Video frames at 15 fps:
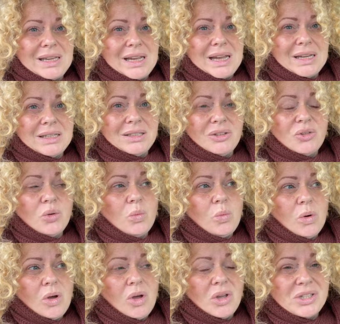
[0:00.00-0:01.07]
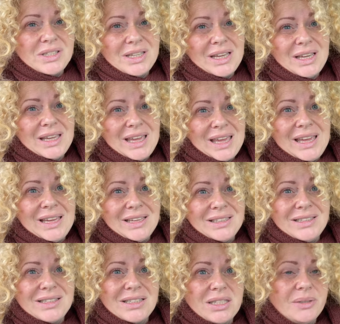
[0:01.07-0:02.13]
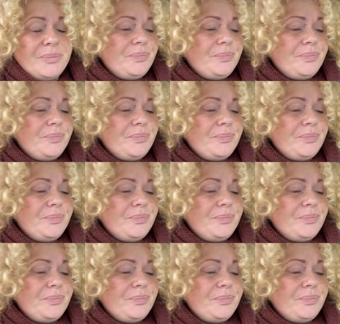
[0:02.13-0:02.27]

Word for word: And the worst thing is